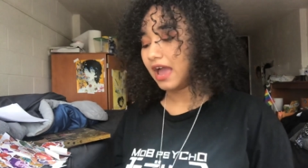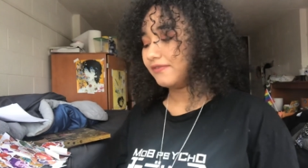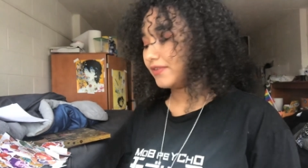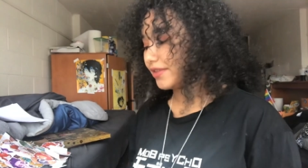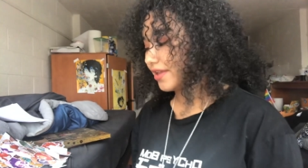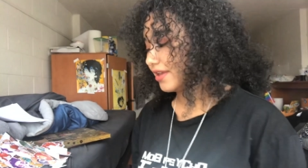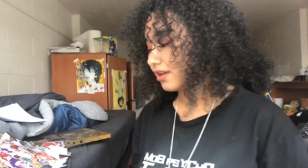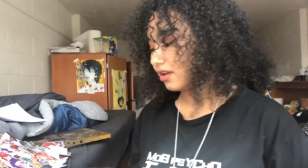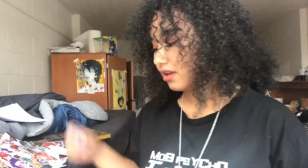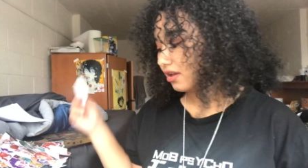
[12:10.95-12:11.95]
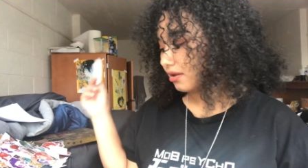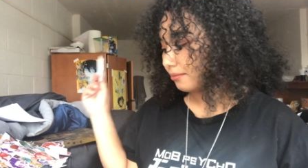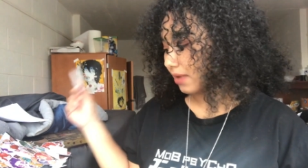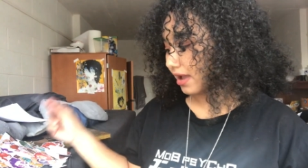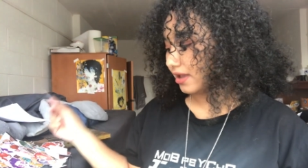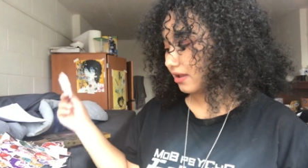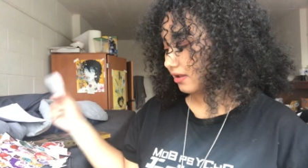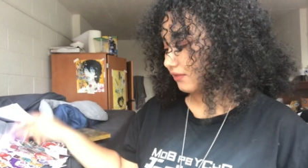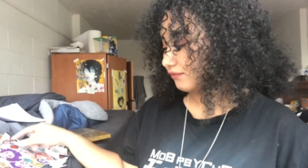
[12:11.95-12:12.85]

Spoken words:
I feel like my